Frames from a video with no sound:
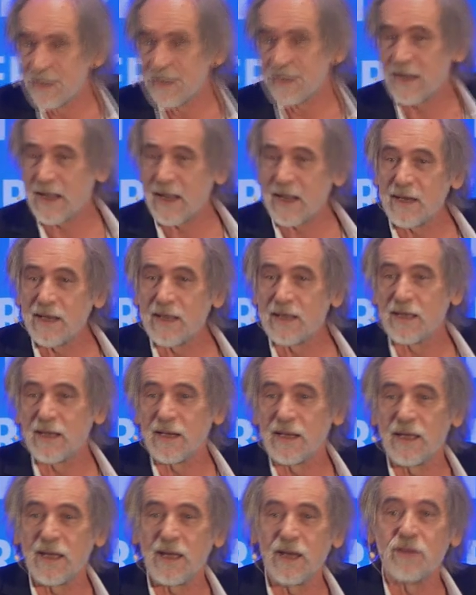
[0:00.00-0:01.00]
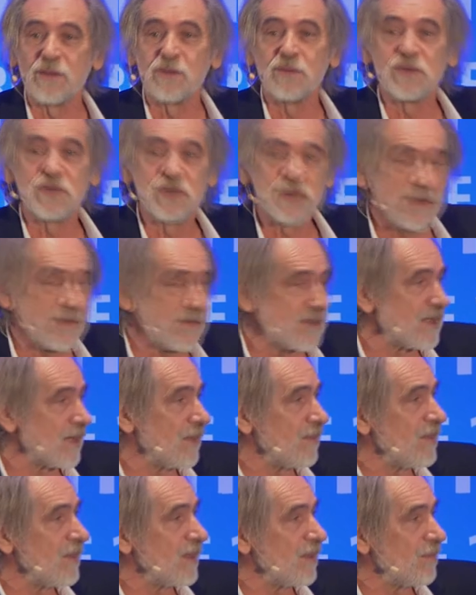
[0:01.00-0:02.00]
technically how to achieve
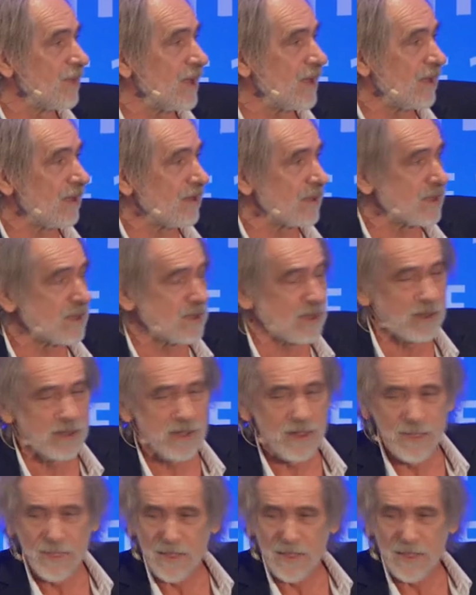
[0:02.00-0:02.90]
something, but also